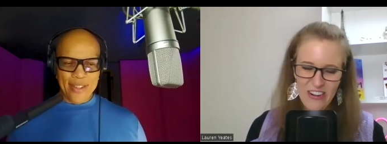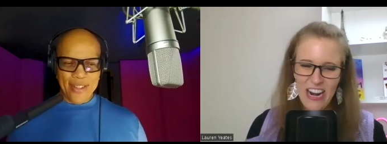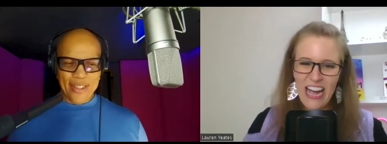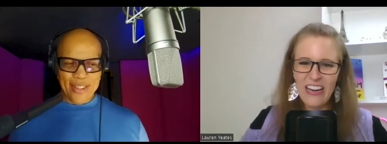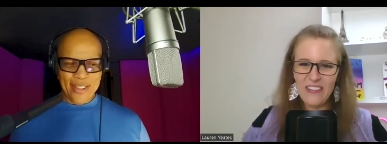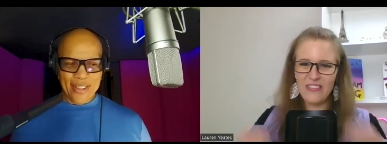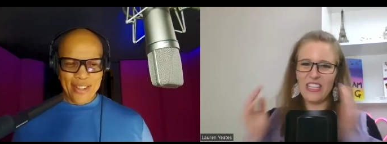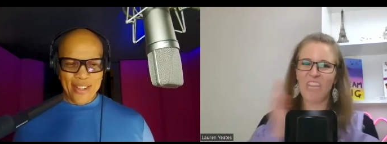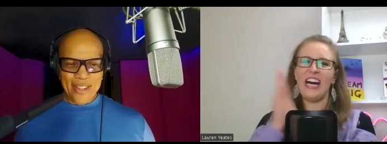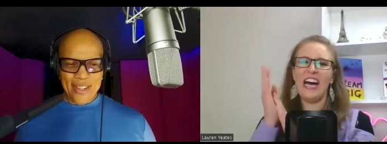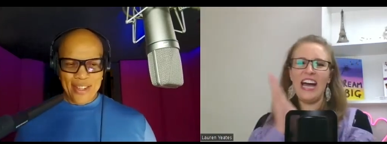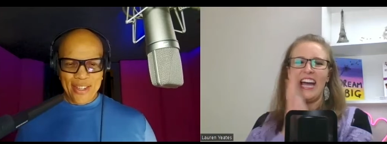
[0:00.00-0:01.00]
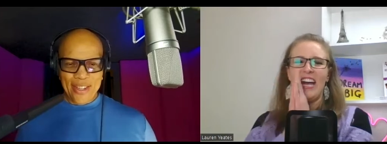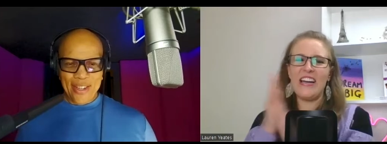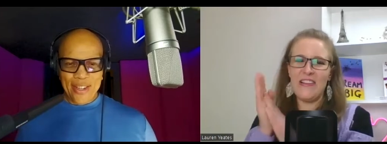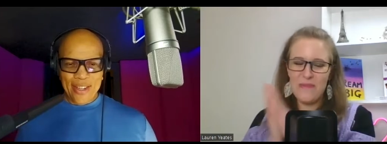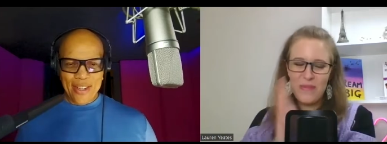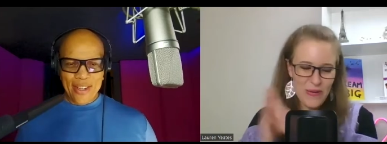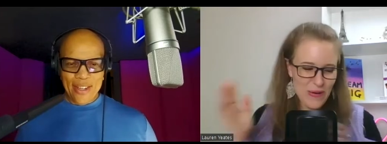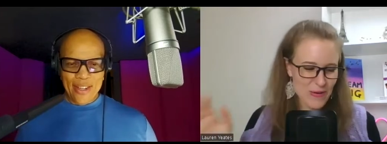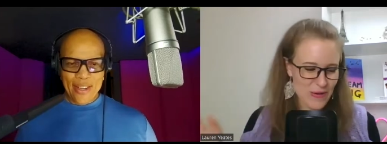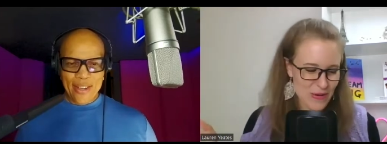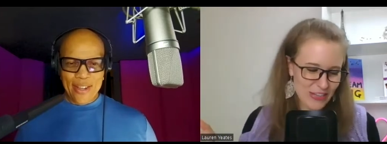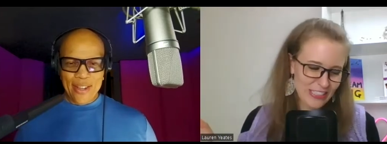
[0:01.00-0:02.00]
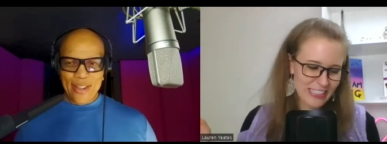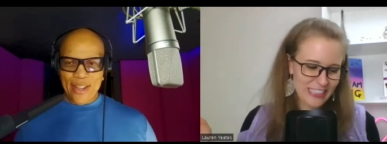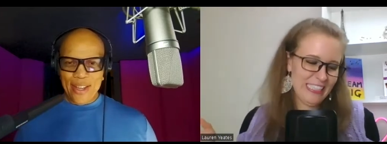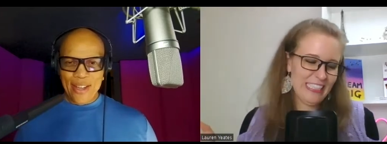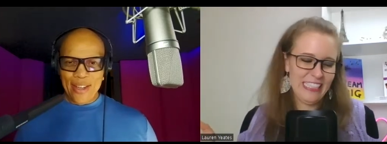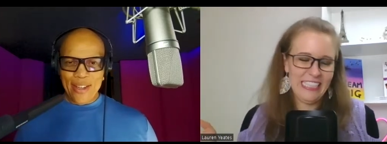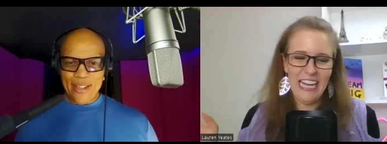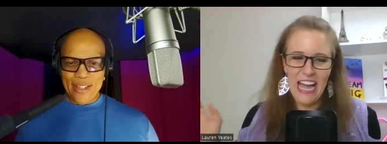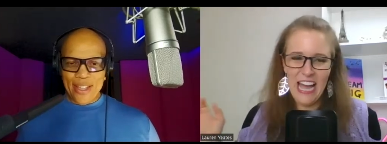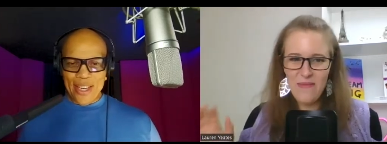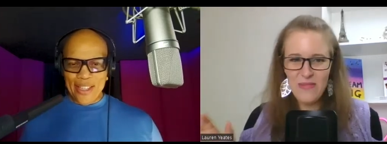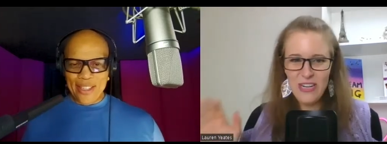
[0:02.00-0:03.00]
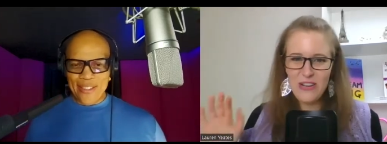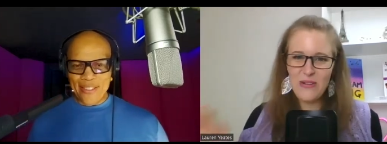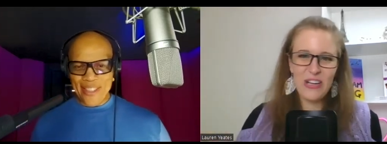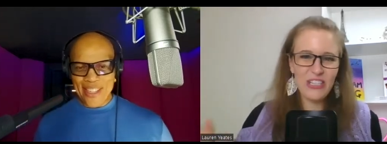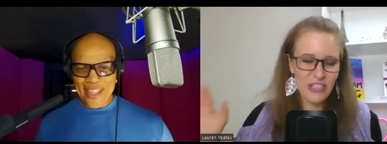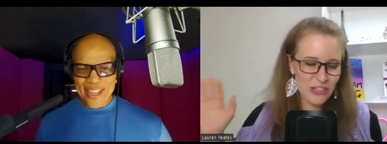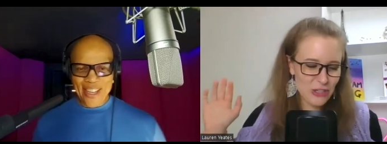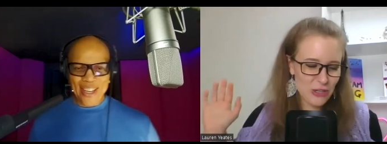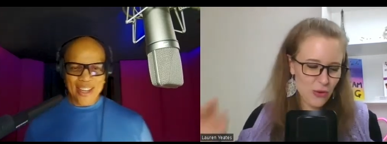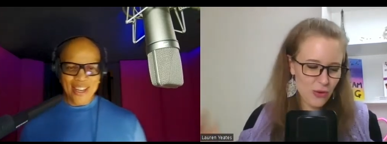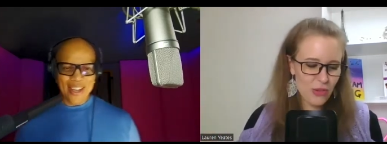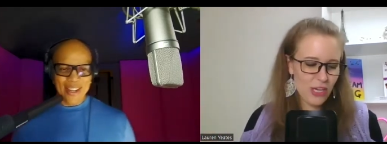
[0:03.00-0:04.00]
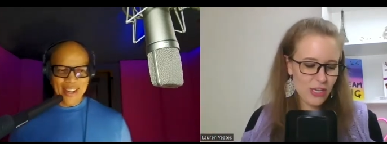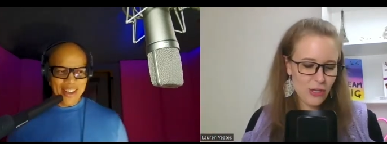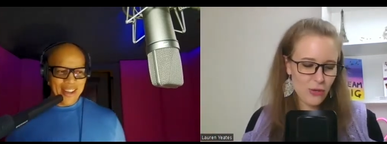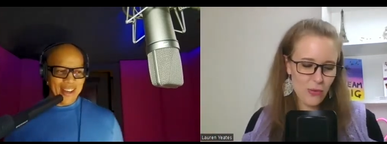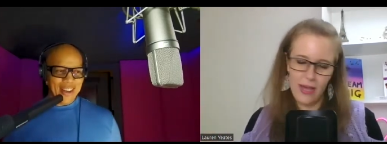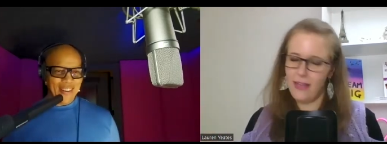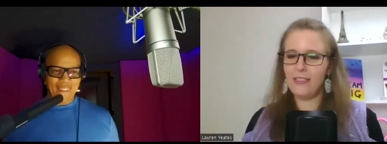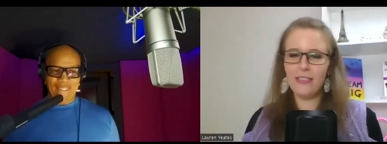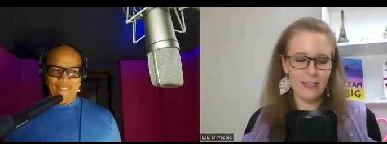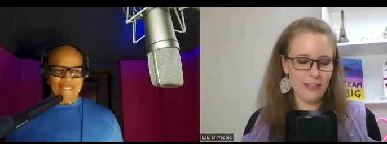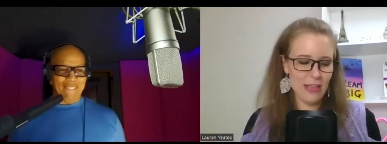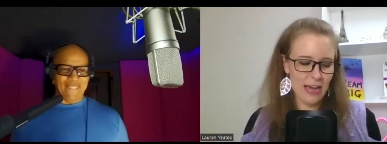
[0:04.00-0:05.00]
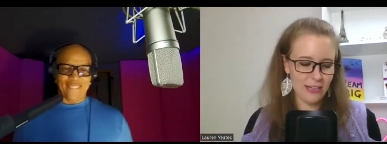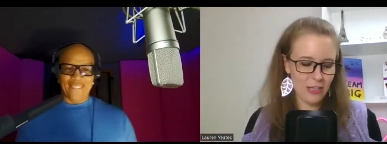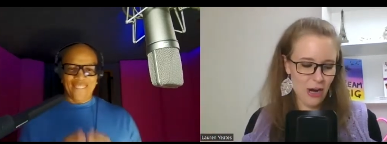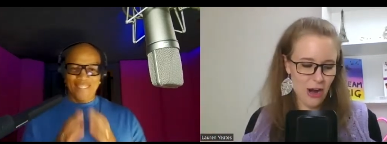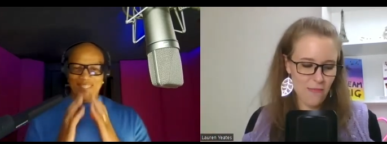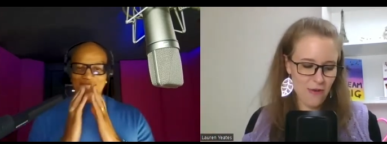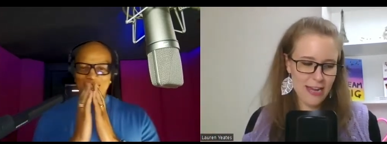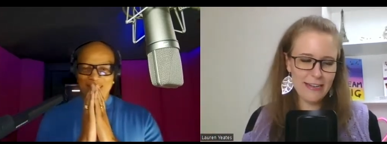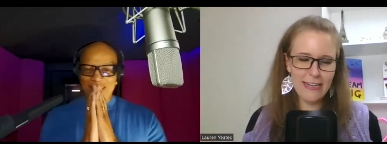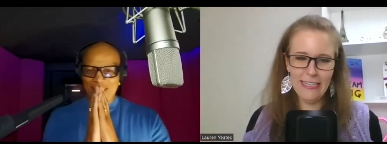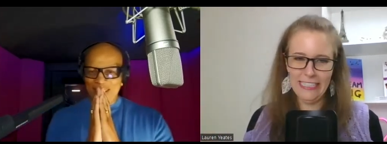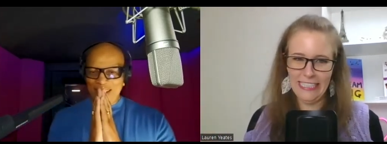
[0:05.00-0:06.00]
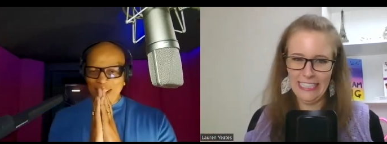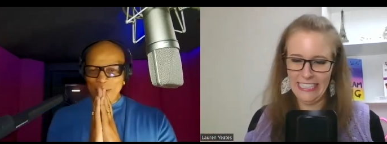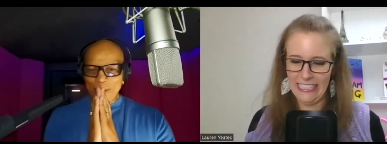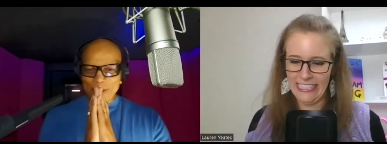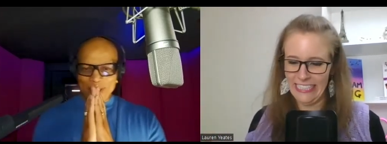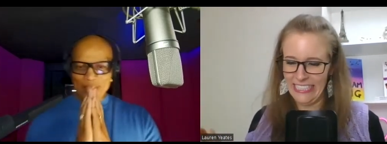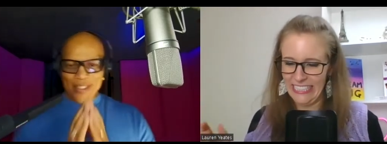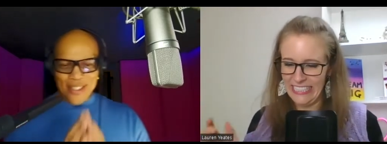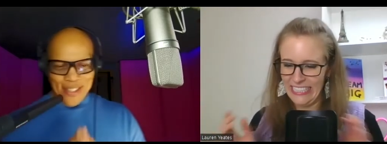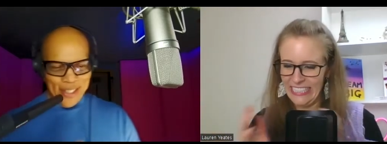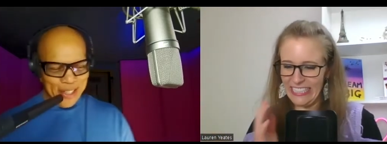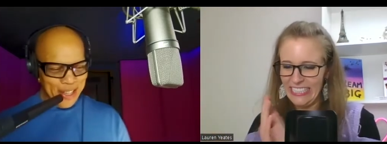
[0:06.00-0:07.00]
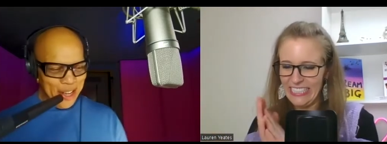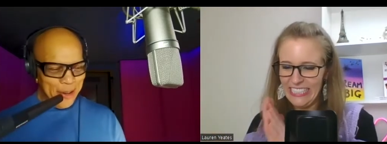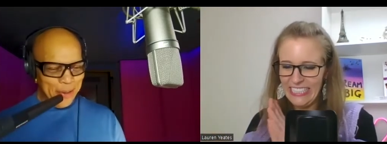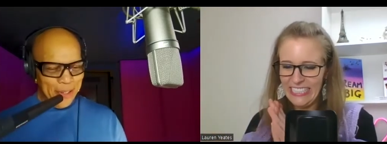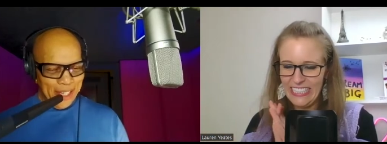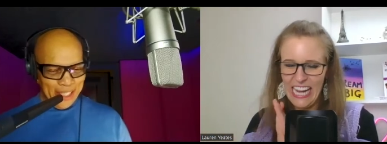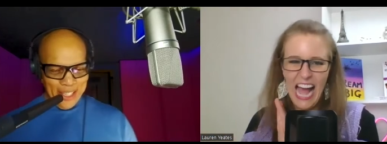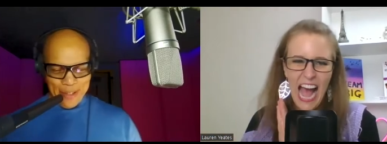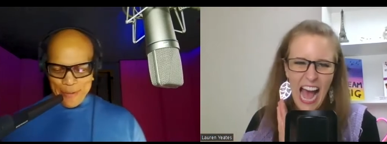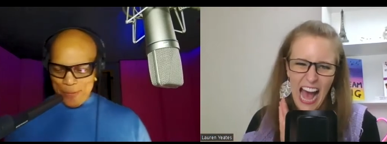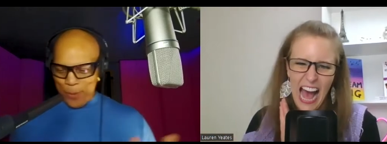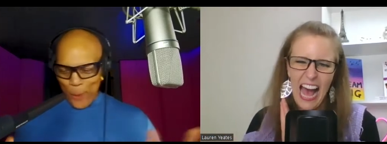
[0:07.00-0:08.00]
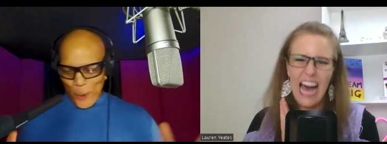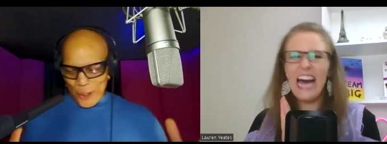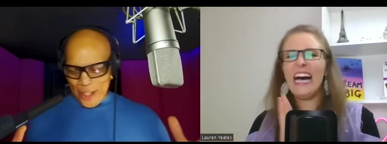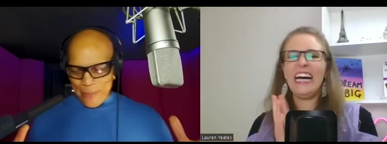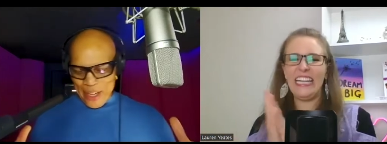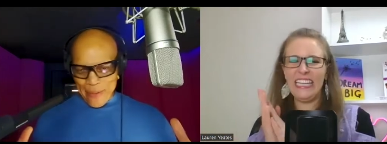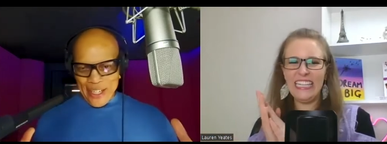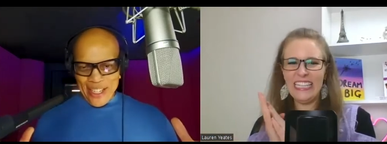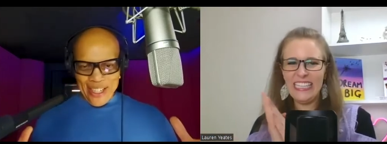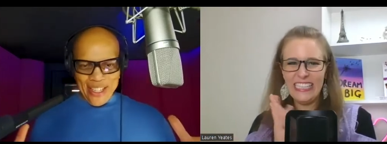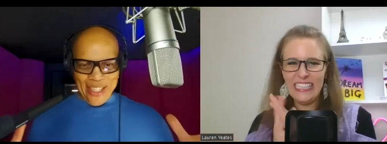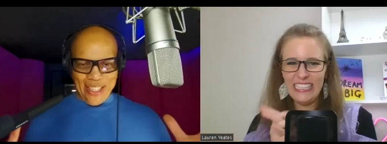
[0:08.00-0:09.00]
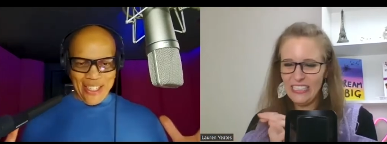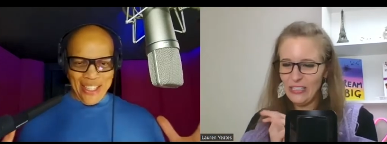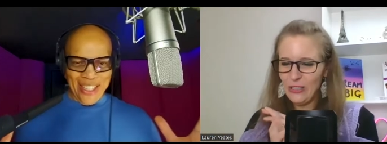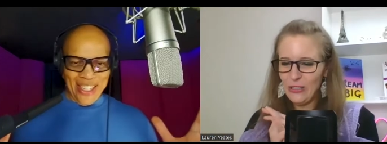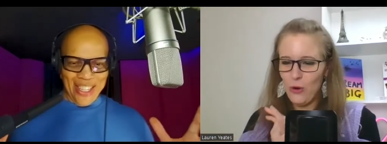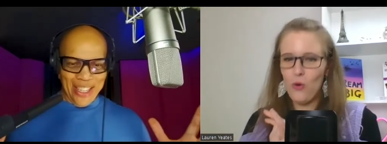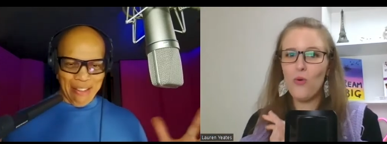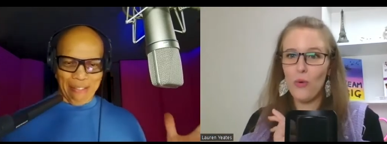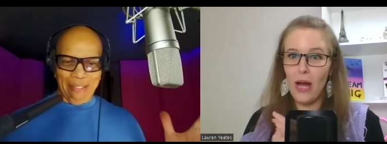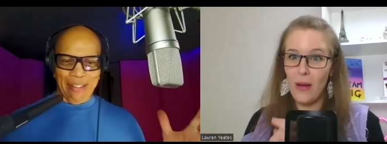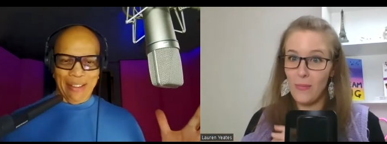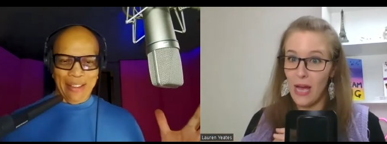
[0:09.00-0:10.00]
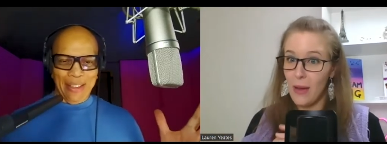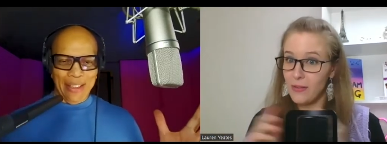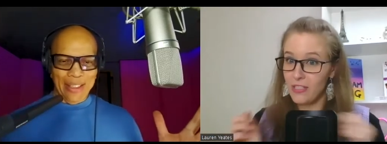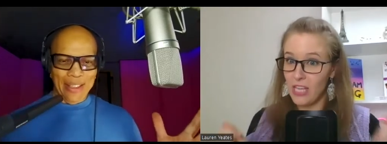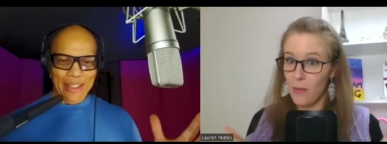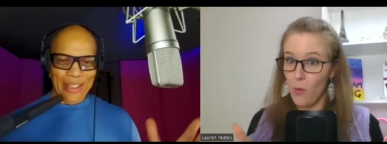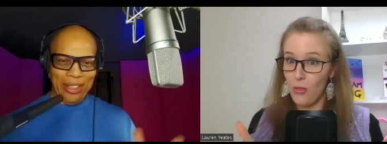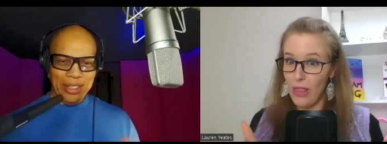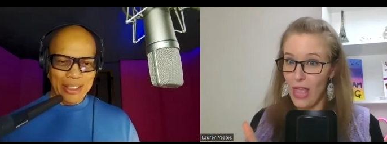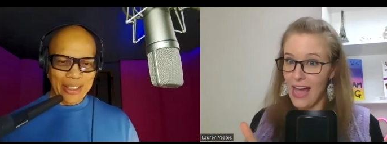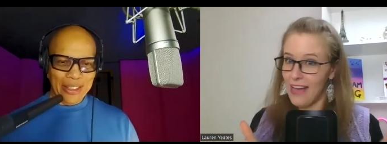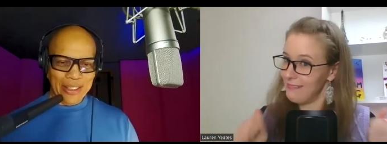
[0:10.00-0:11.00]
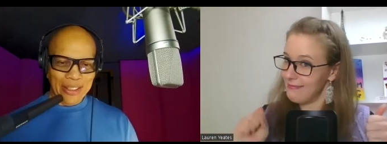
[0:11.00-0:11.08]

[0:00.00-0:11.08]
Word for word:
Speaker 1: we're out of time. How many questions do you think you answered in that time, Redd?
Speaker 2: I was just in the zone, I guess. 40, maybe.
Speaker 1: Oh, I'm happy to say more than that.